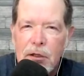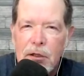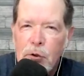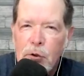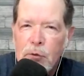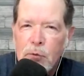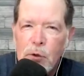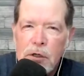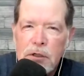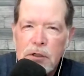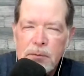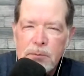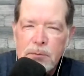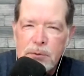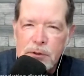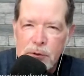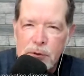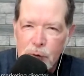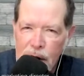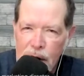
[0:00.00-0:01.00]
Hello and welcome
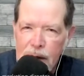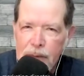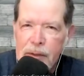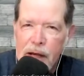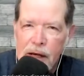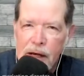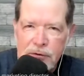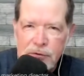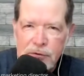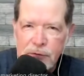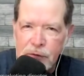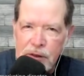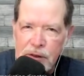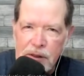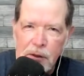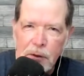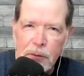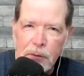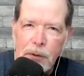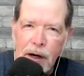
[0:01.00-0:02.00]
to the Ram House
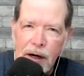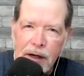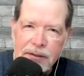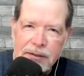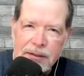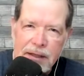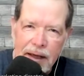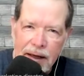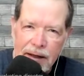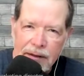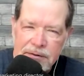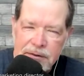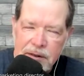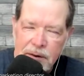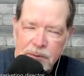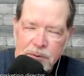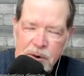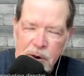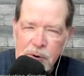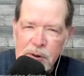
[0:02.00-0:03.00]
Video Podcast.
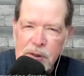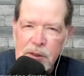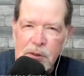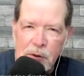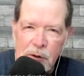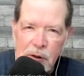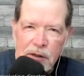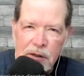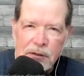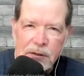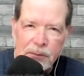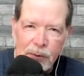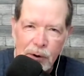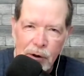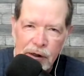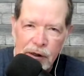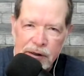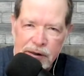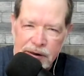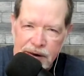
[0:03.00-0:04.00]
I'm Tony Clark, the
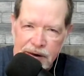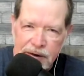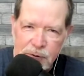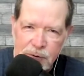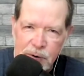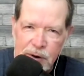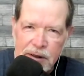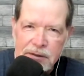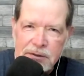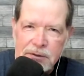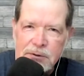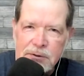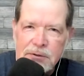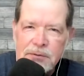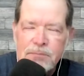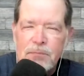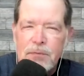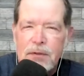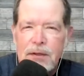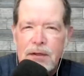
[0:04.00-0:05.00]
Marketing Director.
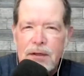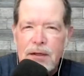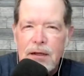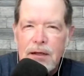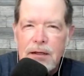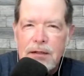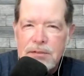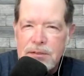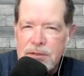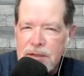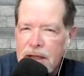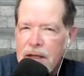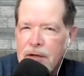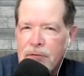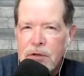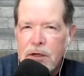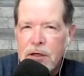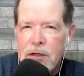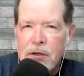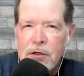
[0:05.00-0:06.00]
Today
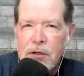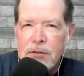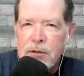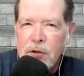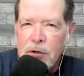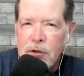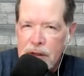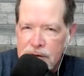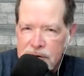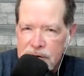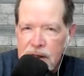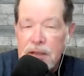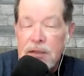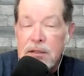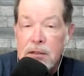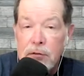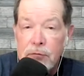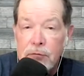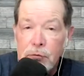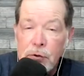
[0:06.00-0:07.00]
I've got on our
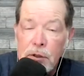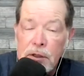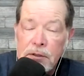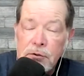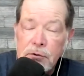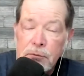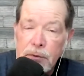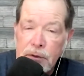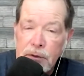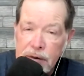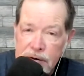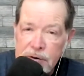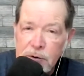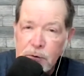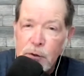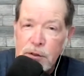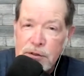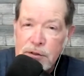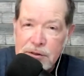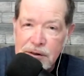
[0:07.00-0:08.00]
Executive Director,
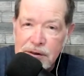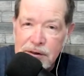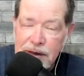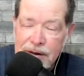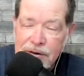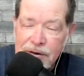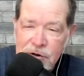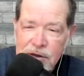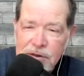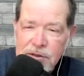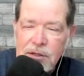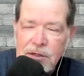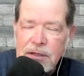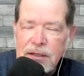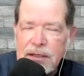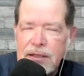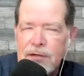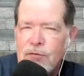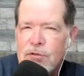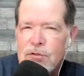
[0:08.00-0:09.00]
Melissa Woodson, and she's going
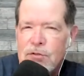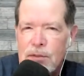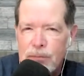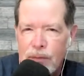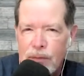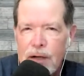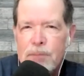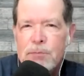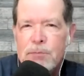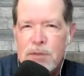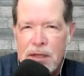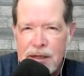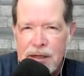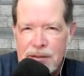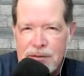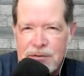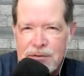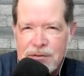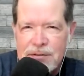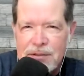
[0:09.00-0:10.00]
to give us some
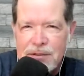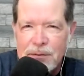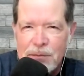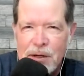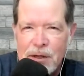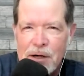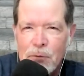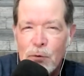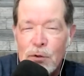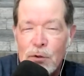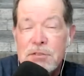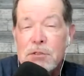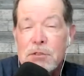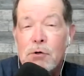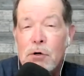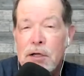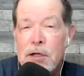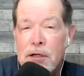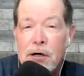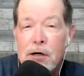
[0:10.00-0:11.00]
updates about what's
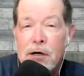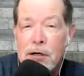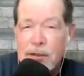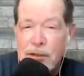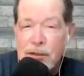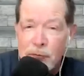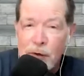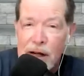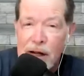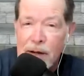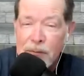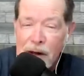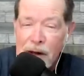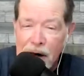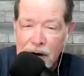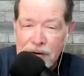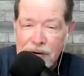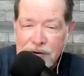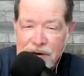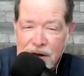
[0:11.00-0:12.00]
going on at Ram
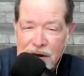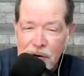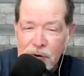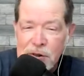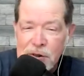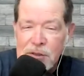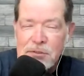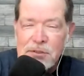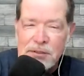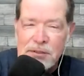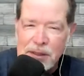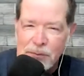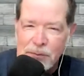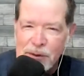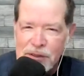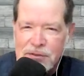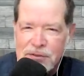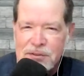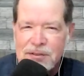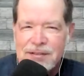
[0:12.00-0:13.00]
House. How are you today,
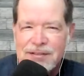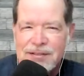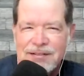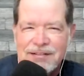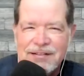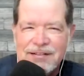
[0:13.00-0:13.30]
Melissa?